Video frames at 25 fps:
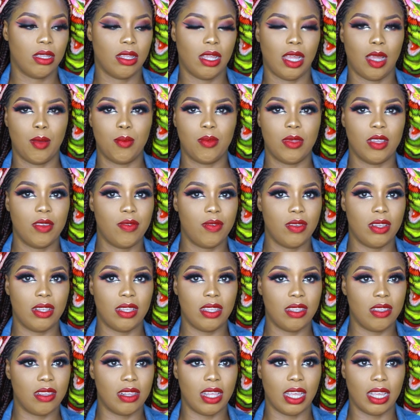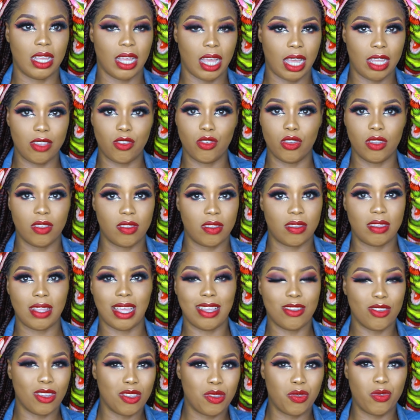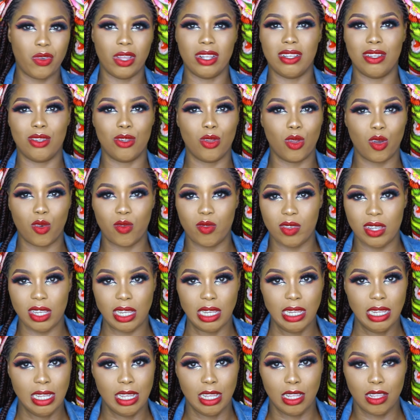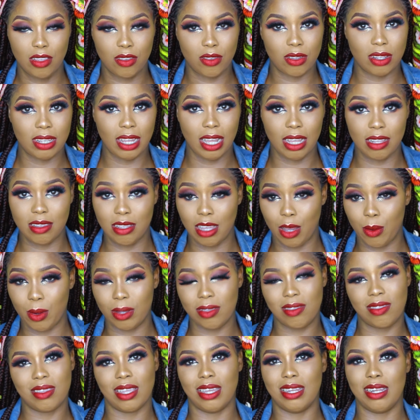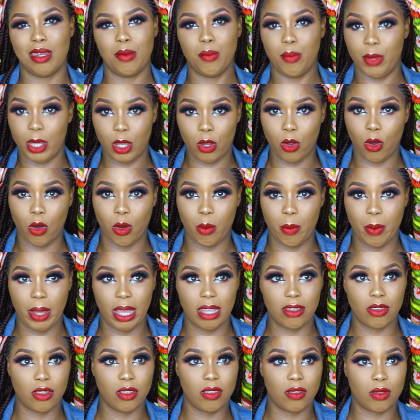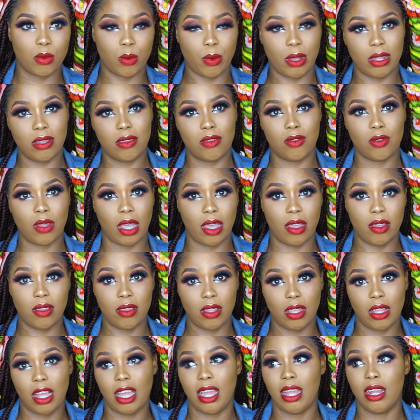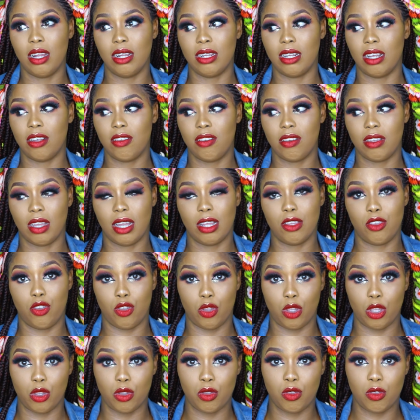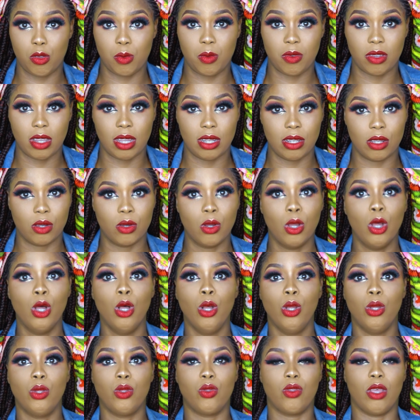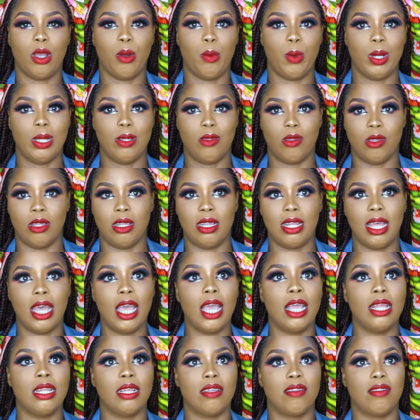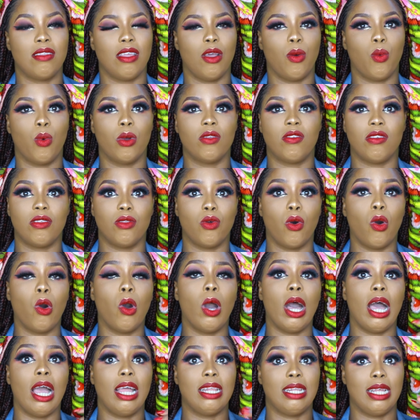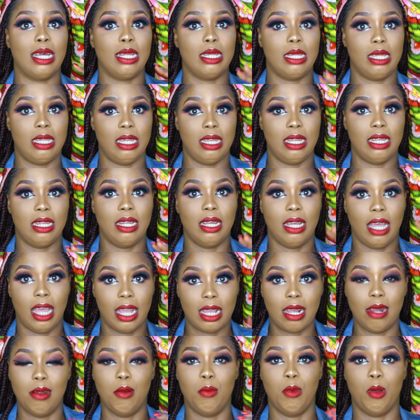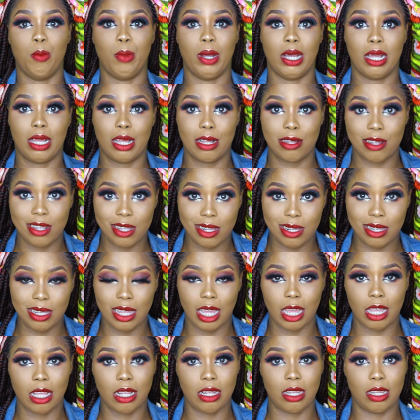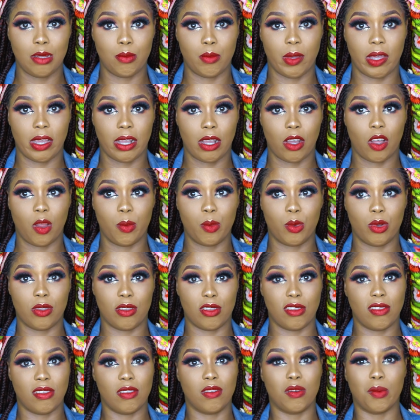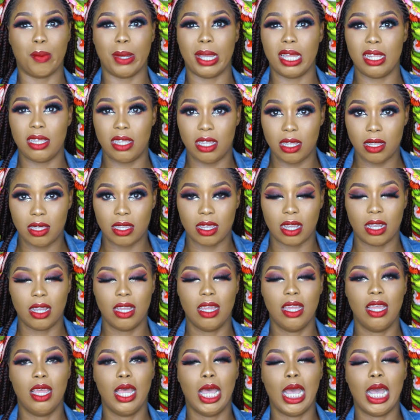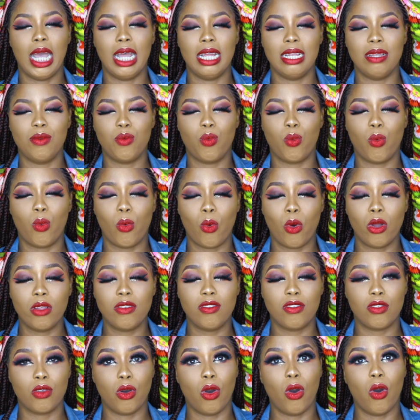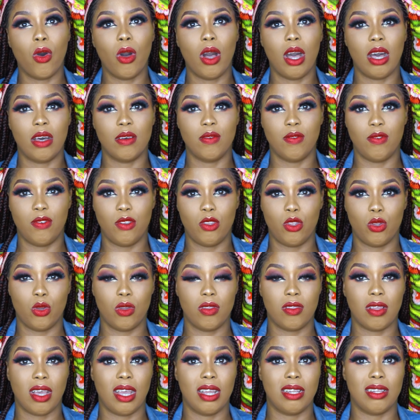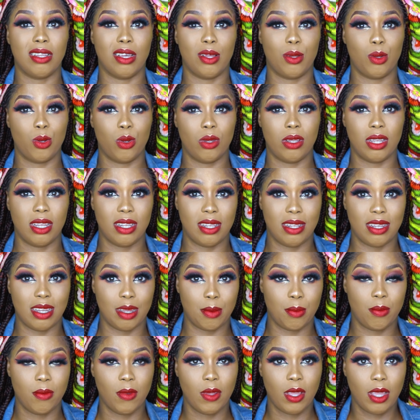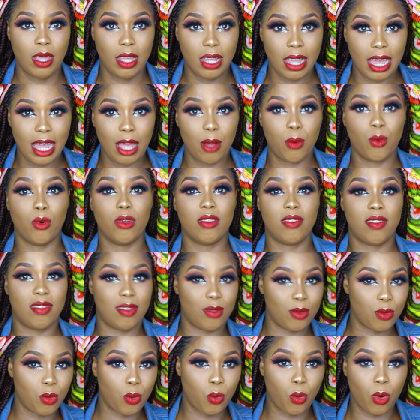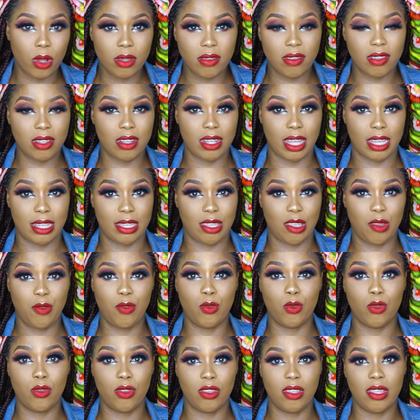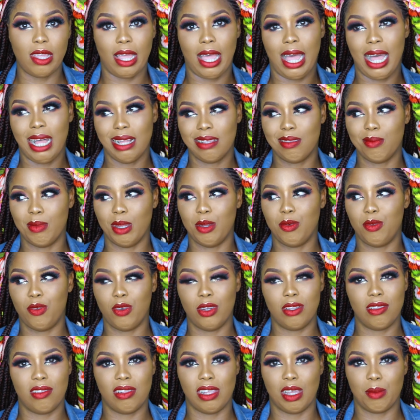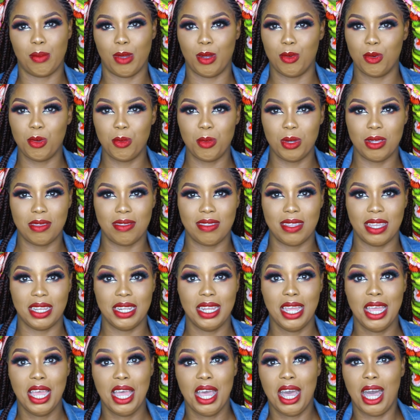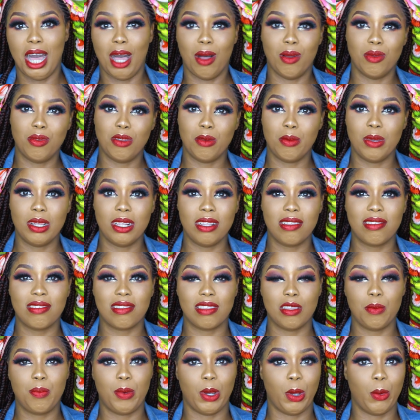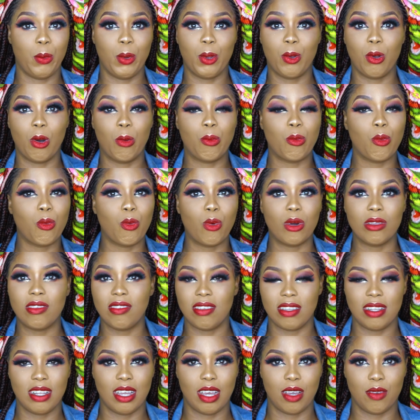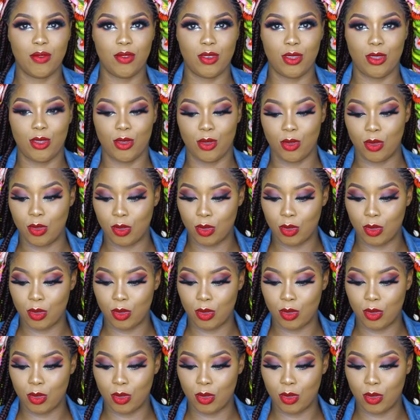I'm definitely like, I just fell in love. So that's how I started makeup. I heard that she had a YouTube channel, so I went online. I started watching that day. I can remember clearly. I cleared my account because I wanted to buy data. I watched all her videos. I downloaded them. I was watching, like, if you ask my friends, like my roommates, then I'll normally sleep and wake up watching her videos.